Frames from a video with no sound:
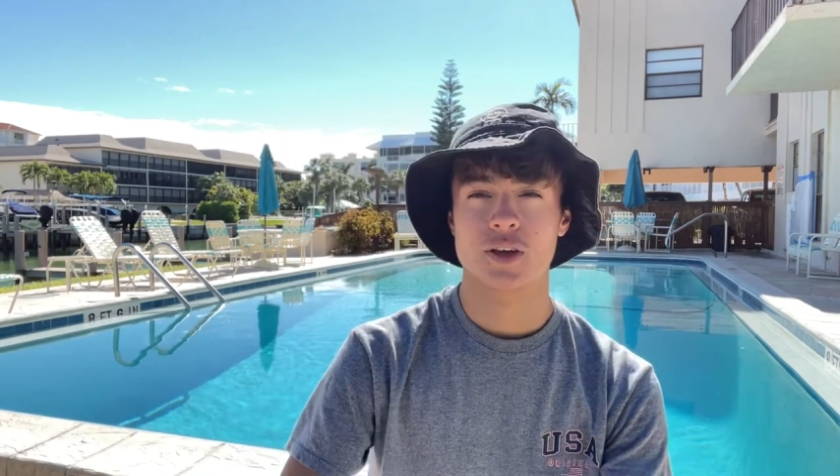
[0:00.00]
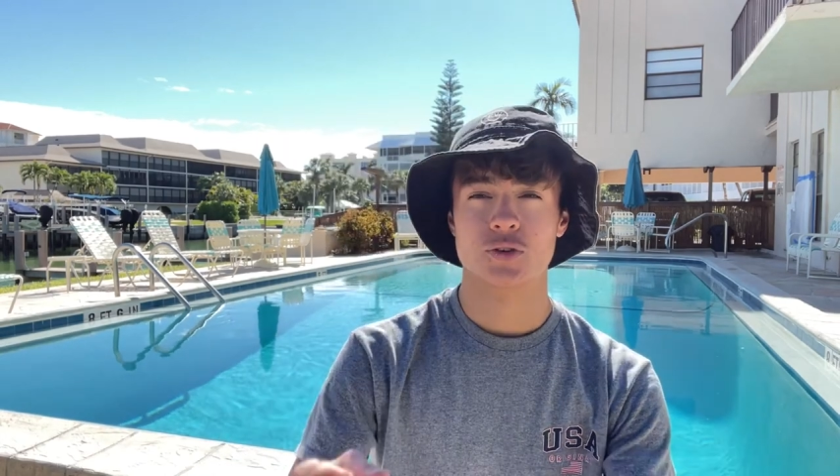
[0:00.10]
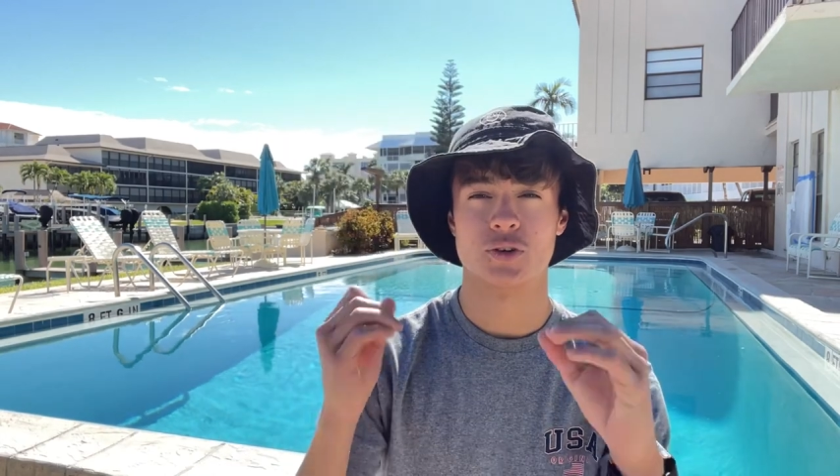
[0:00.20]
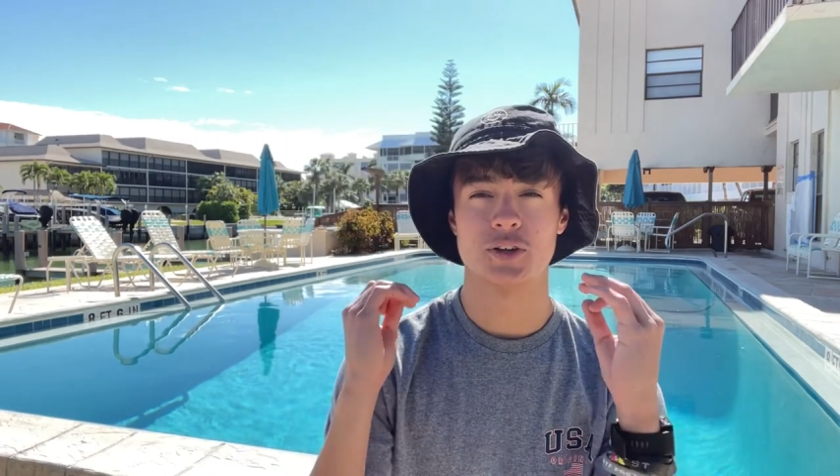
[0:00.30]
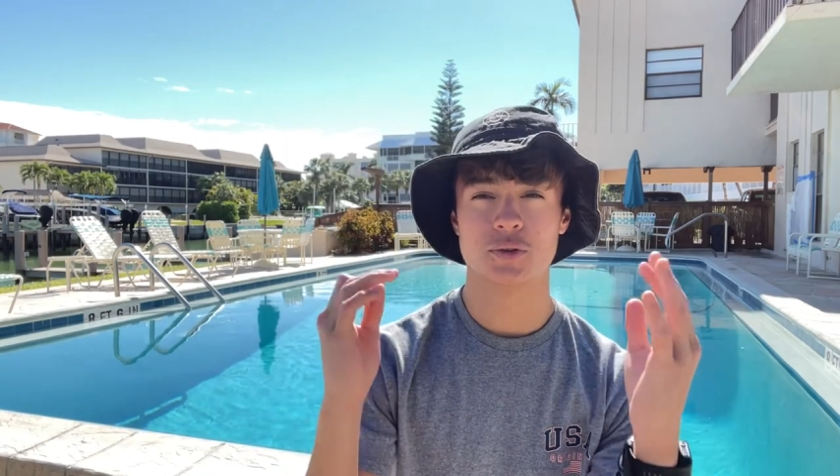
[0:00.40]

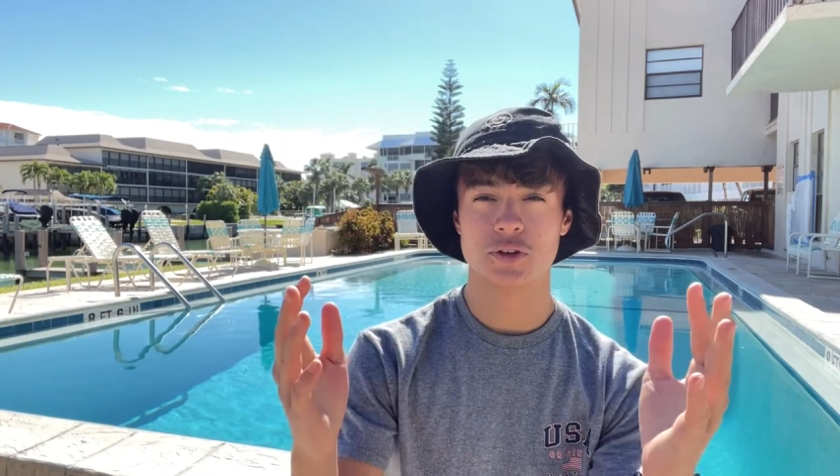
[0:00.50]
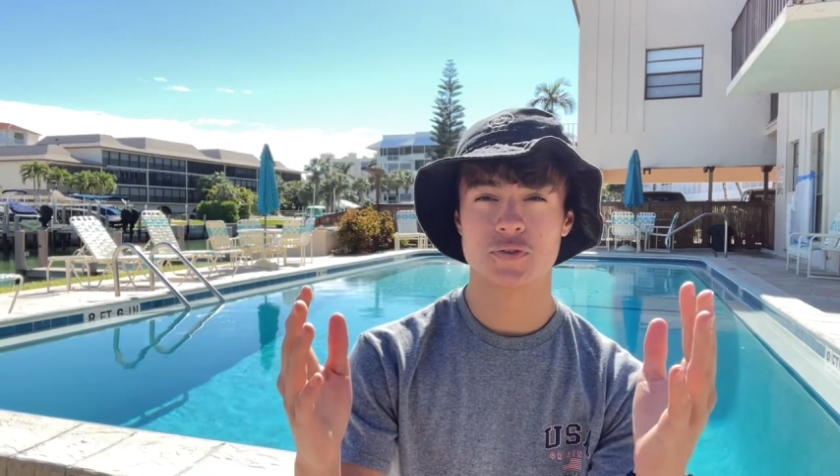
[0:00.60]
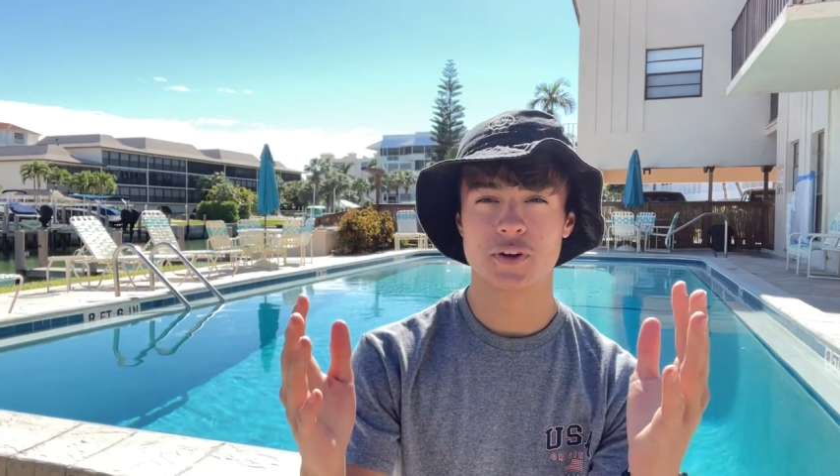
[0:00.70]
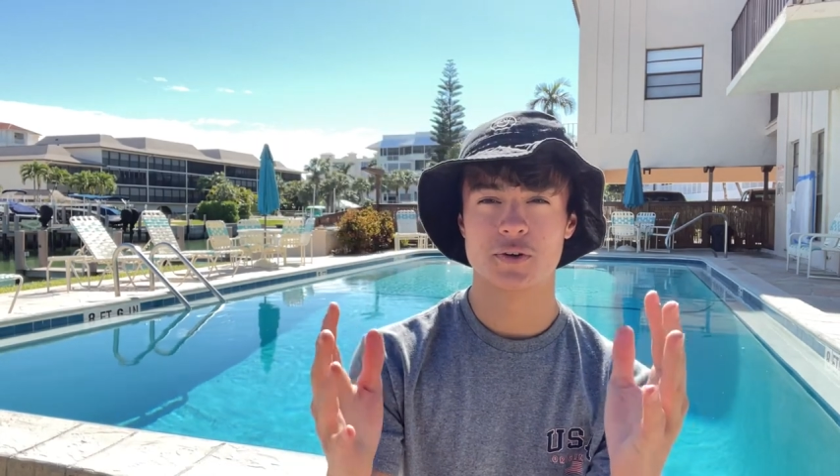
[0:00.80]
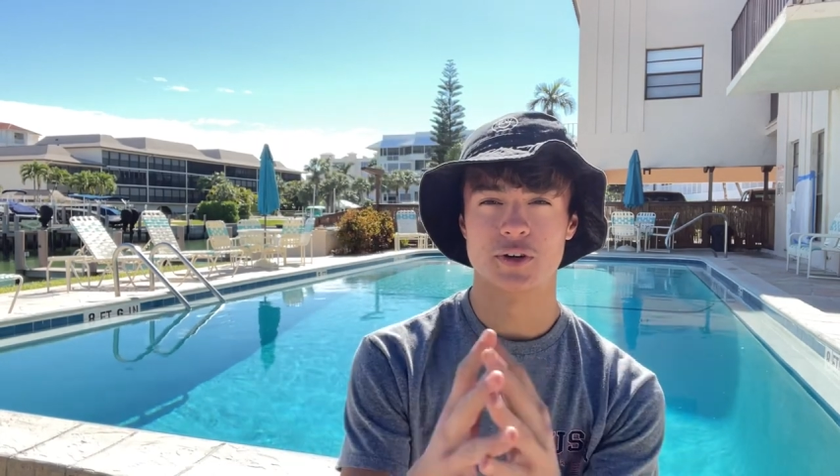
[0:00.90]
So that's what this
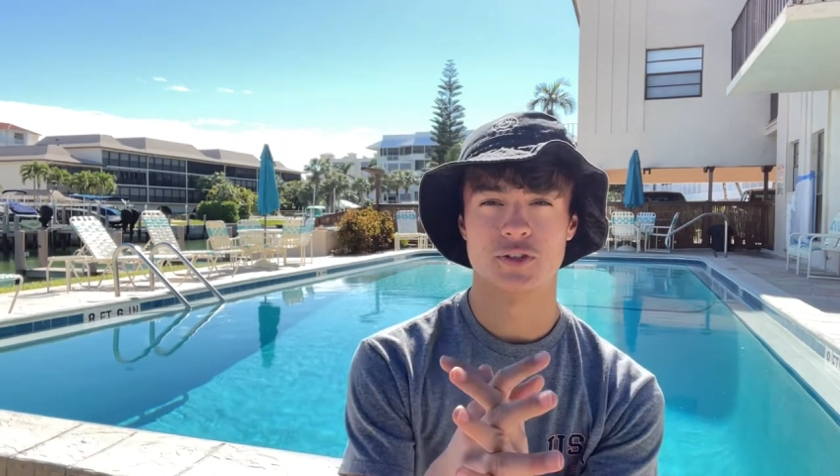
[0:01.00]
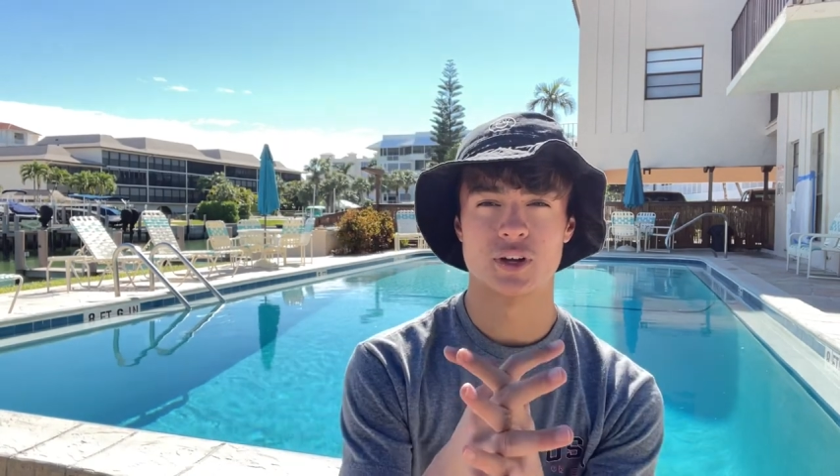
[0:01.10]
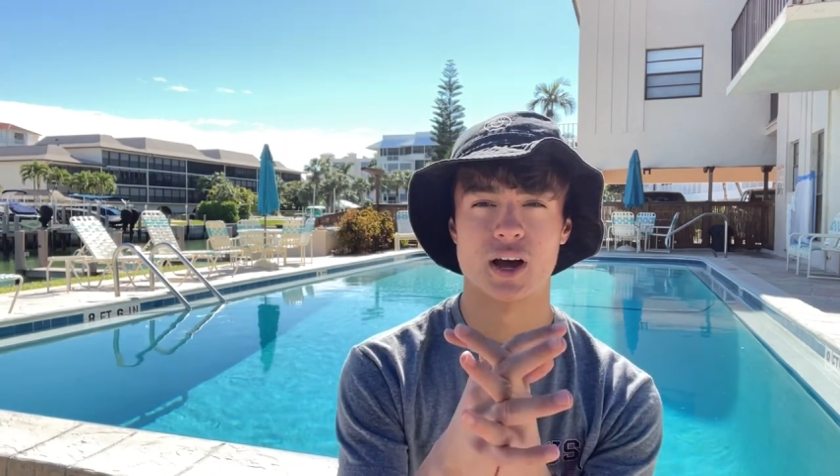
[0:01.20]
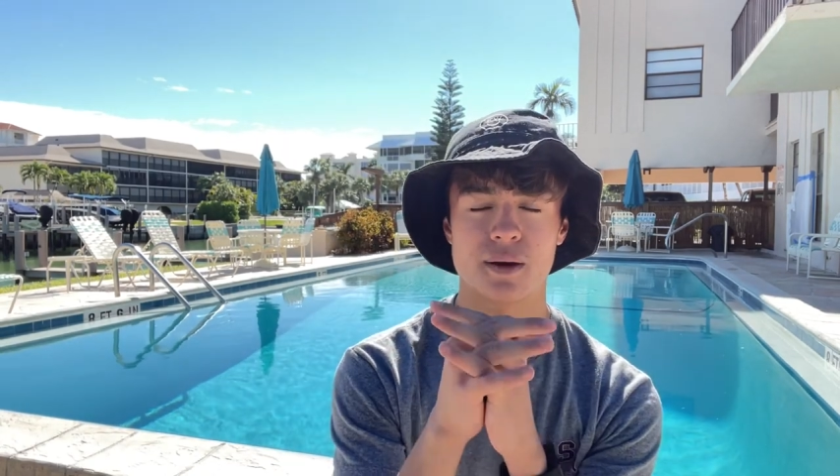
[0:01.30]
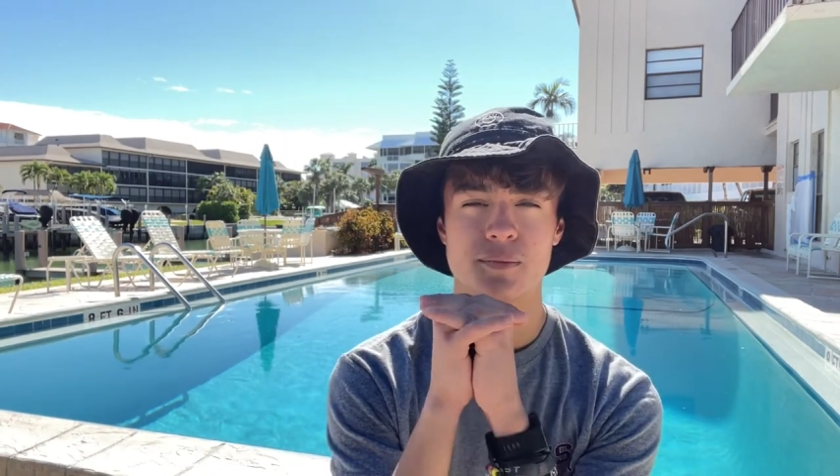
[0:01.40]
video is.
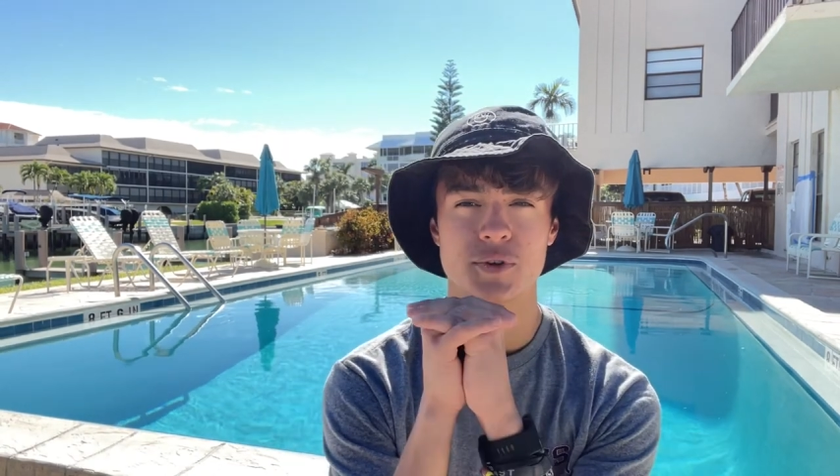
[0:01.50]
Um,